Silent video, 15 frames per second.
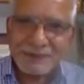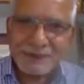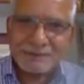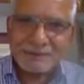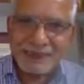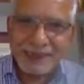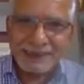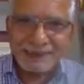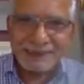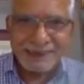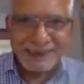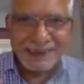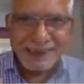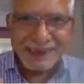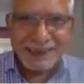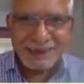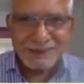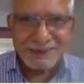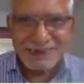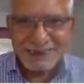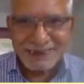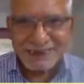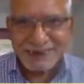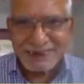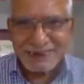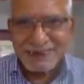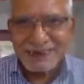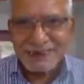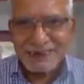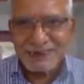from that, I have such a
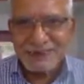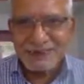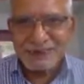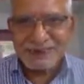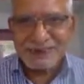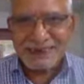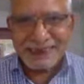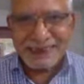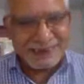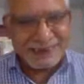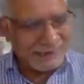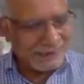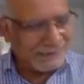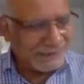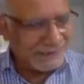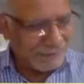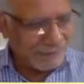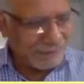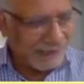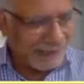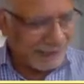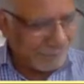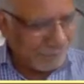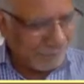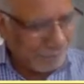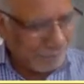huge title for my